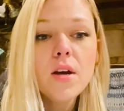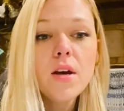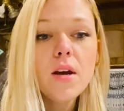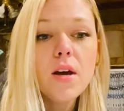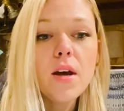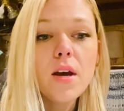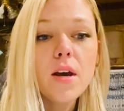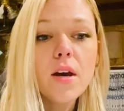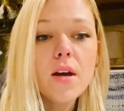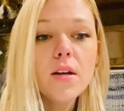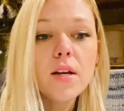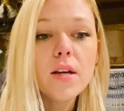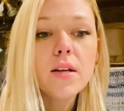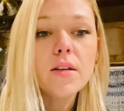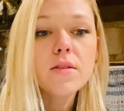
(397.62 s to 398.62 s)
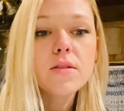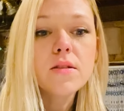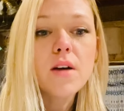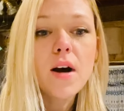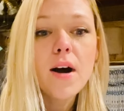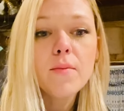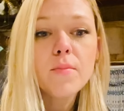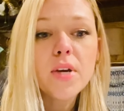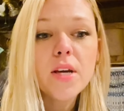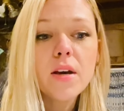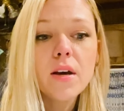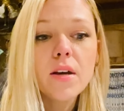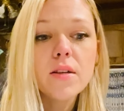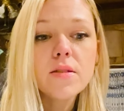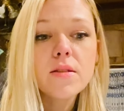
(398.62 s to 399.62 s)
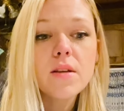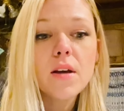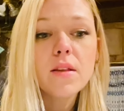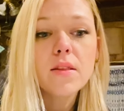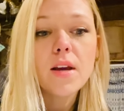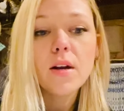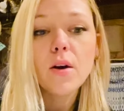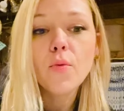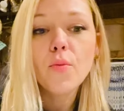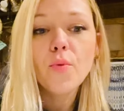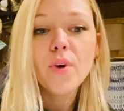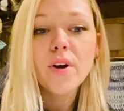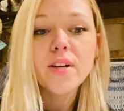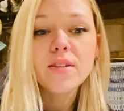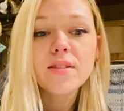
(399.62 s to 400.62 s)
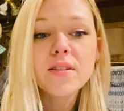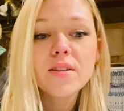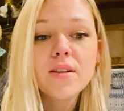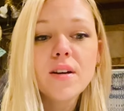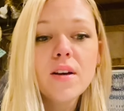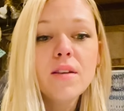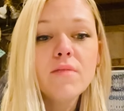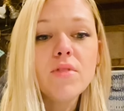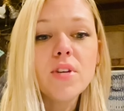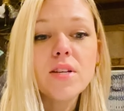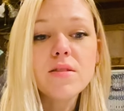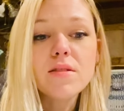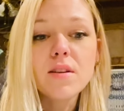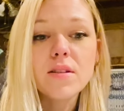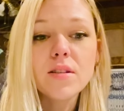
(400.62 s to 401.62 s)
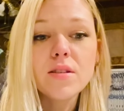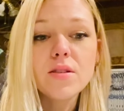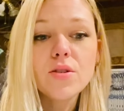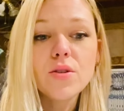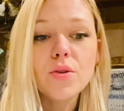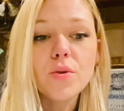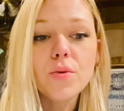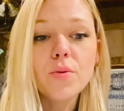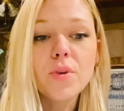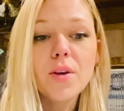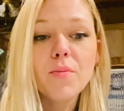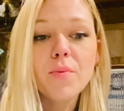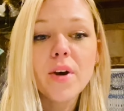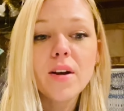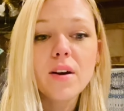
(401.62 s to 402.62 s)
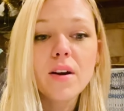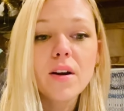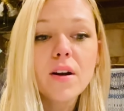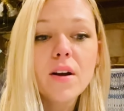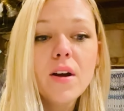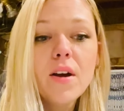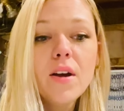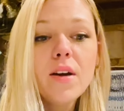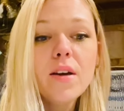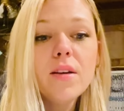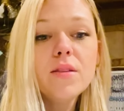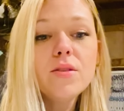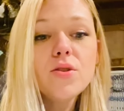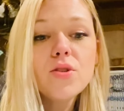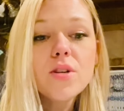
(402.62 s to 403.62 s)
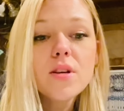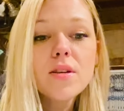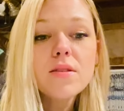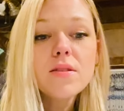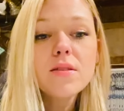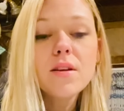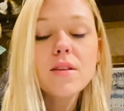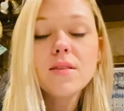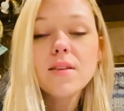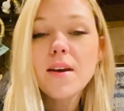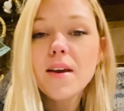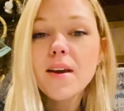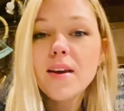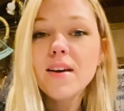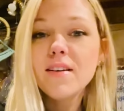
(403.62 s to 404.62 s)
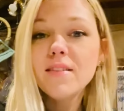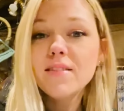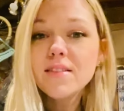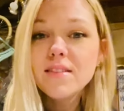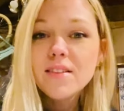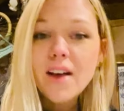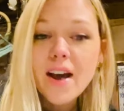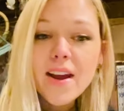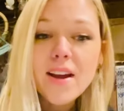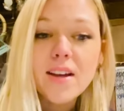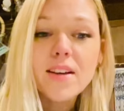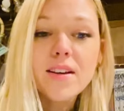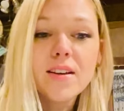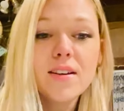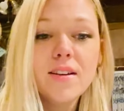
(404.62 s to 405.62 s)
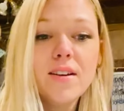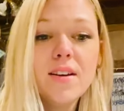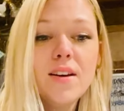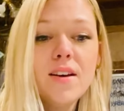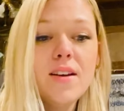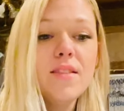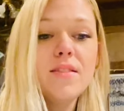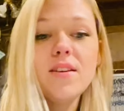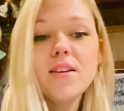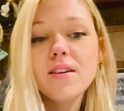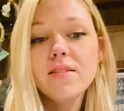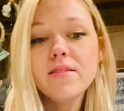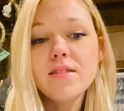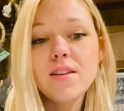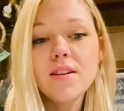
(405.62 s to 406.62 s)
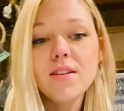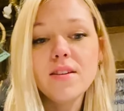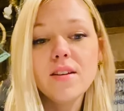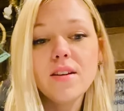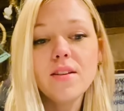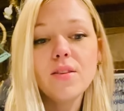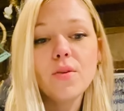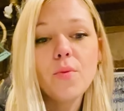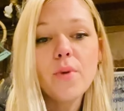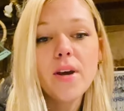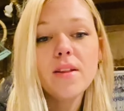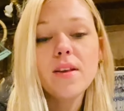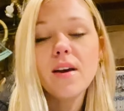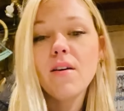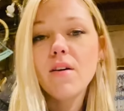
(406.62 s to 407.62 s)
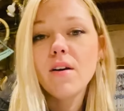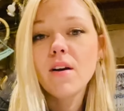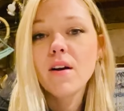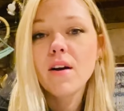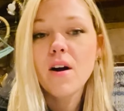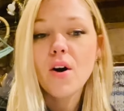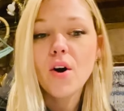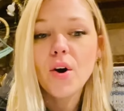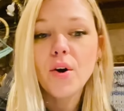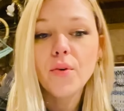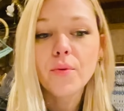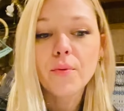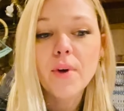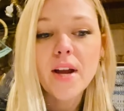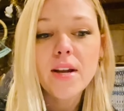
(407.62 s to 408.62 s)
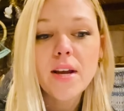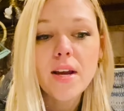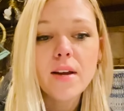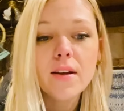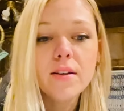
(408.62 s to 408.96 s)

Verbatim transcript: And it is not because they don't want the ascendant to get better. It's just that they like the ascendant the way they are already.